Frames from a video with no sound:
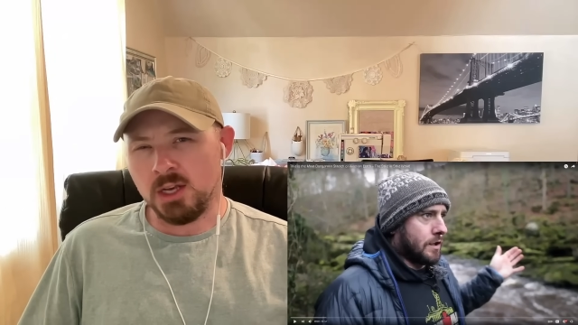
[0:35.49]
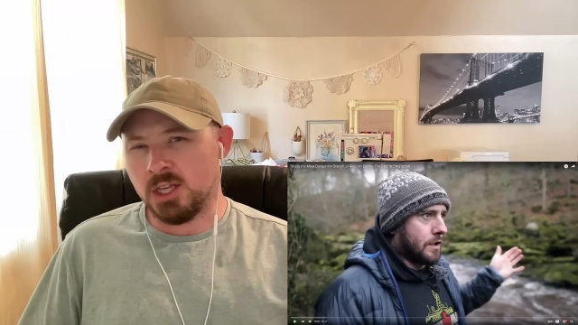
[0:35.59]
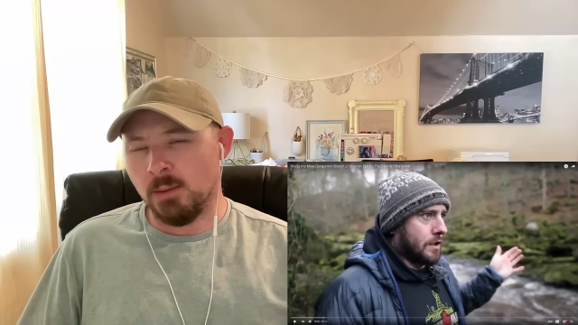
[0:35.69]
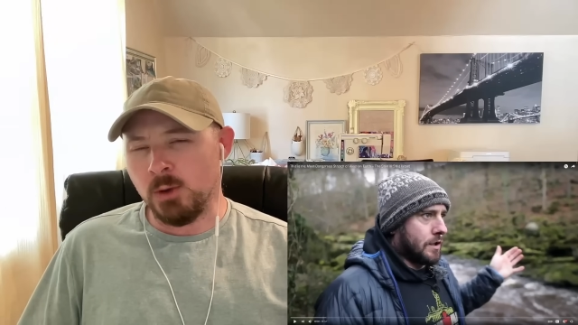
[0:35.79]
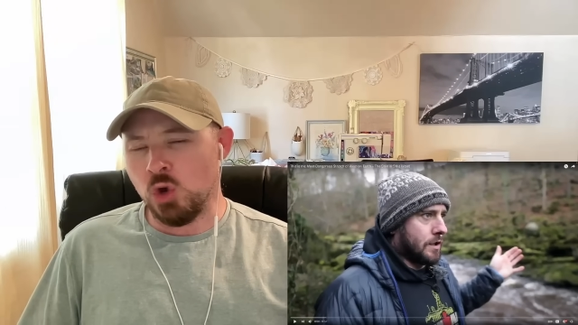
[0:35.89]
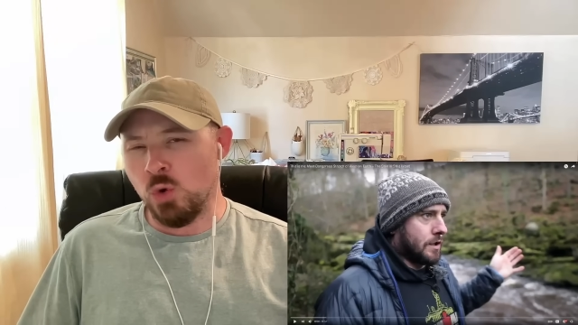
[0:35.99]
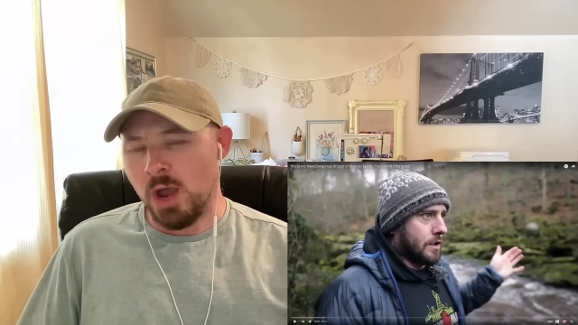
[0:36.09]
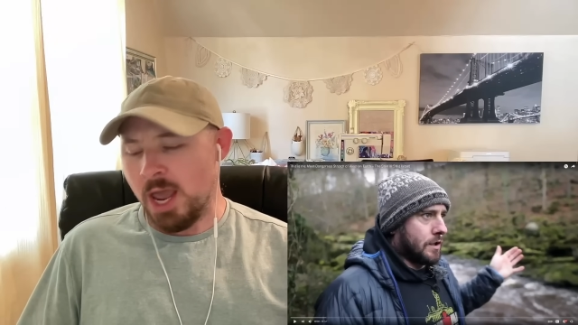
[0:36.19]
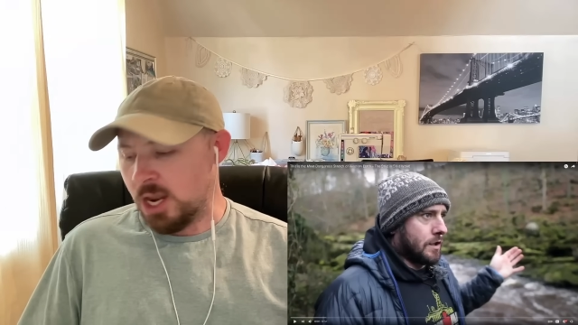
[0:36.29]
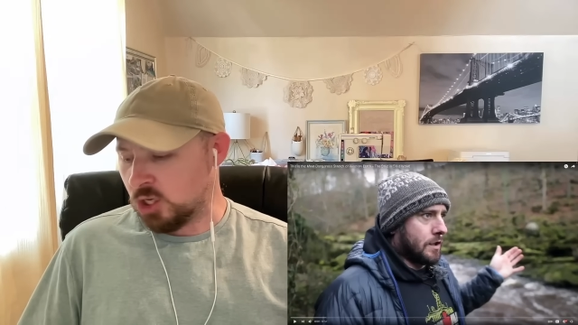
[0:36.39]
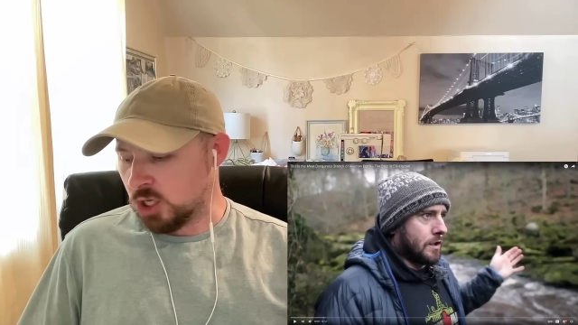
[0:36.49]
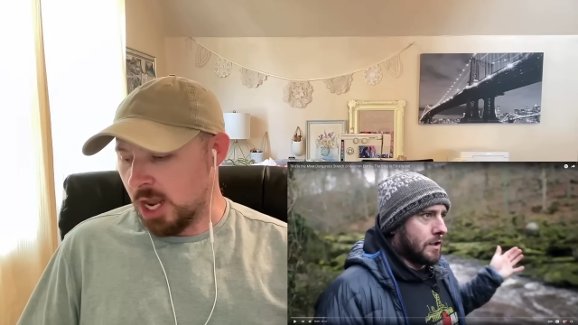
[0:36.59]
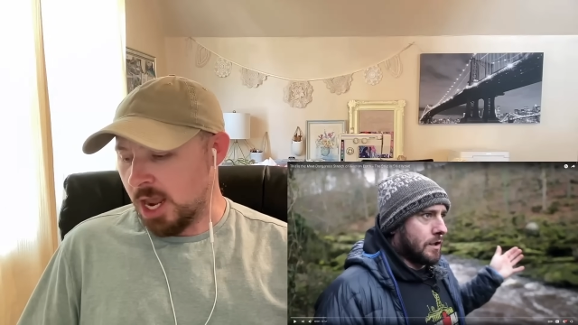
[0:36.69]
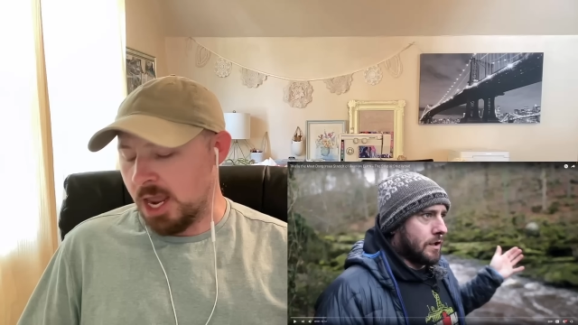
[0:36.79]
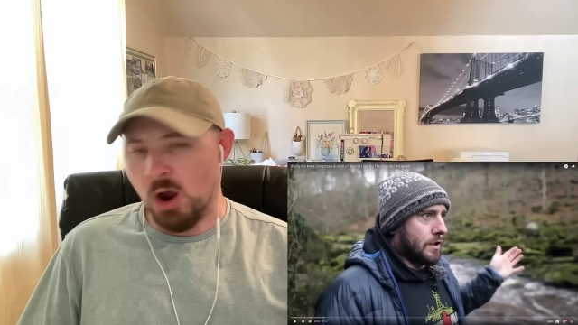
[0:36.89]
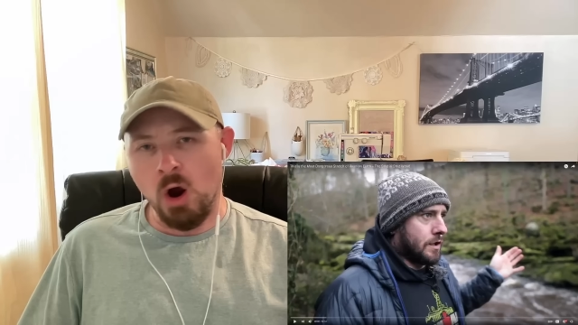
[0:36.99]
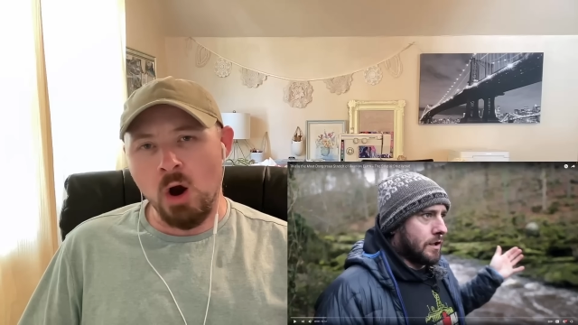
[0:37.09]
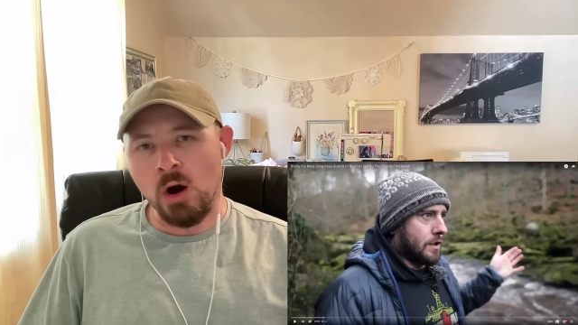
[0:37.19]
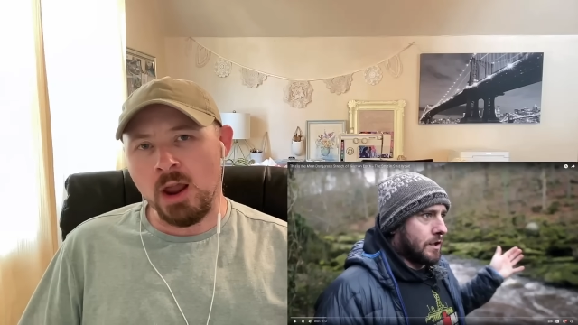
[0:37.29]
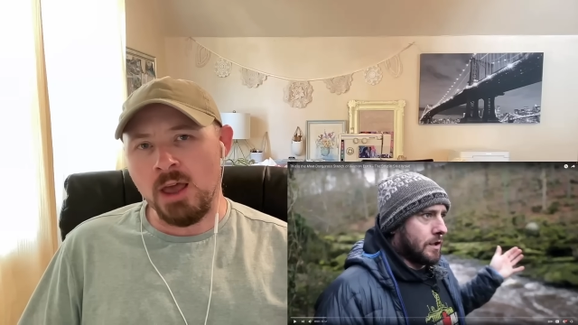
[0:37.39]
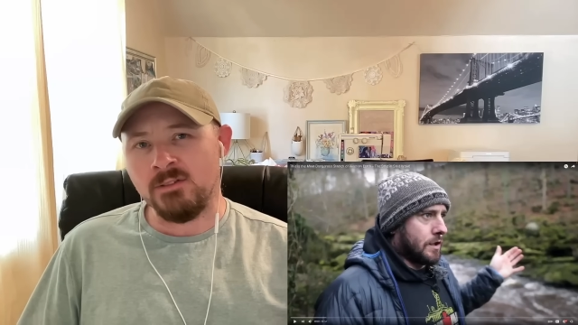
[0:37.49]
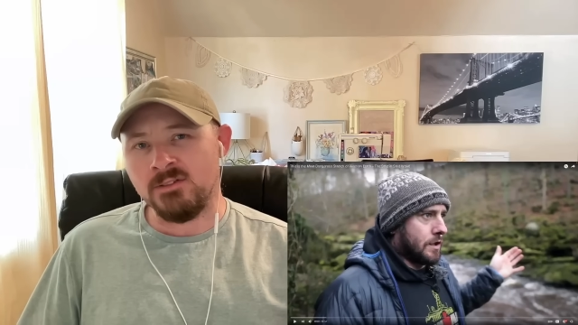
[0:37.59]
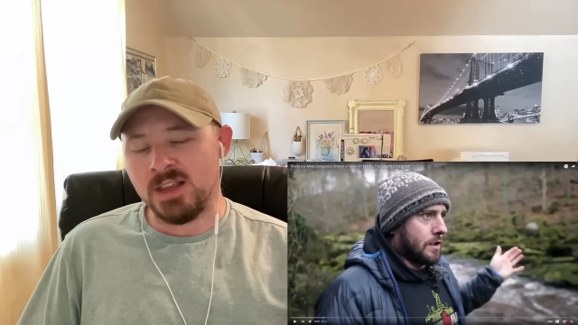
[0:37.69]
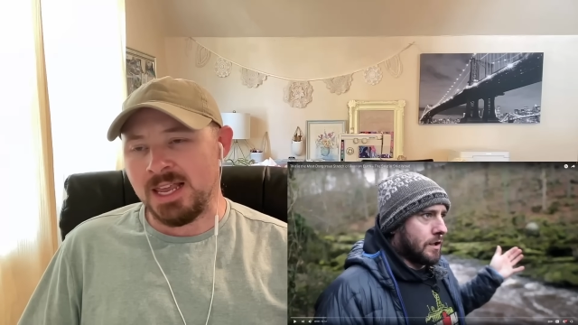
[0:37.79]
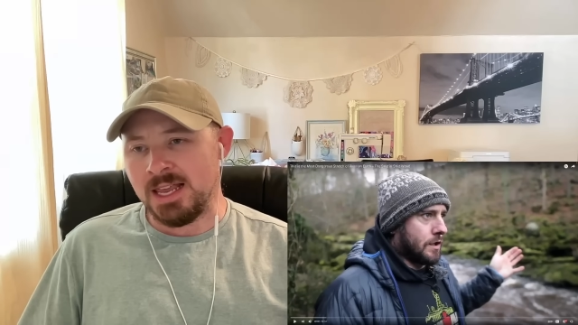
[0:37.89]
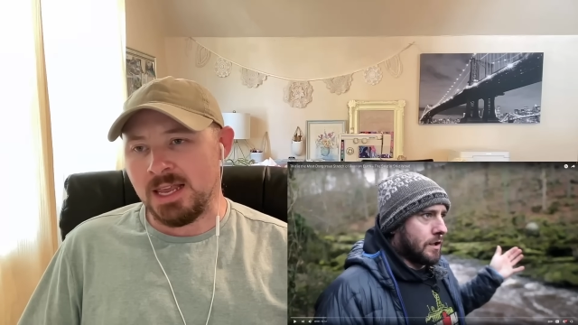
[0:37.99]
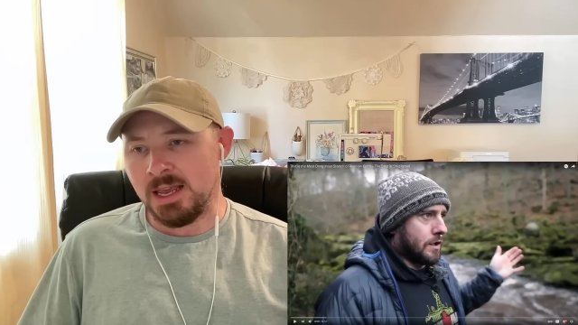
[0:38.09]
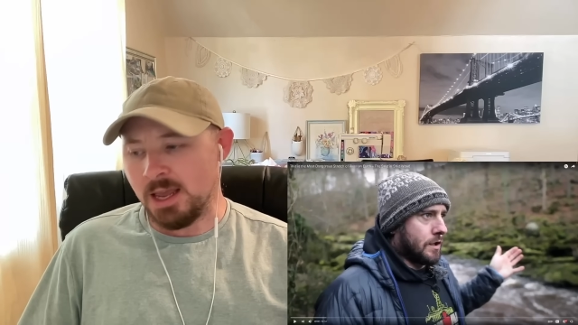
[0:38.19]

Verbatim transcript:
Speaker 1: W-H-A-R-F-E.